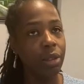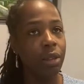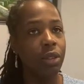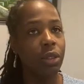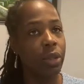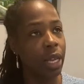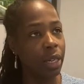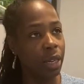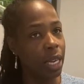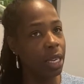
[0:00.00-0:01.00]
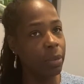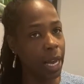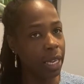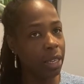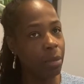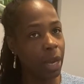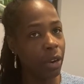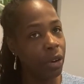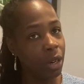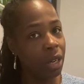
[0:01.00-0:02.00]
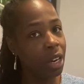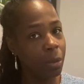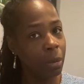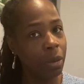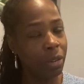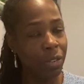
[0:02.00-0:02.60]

so that anybody can make her culpable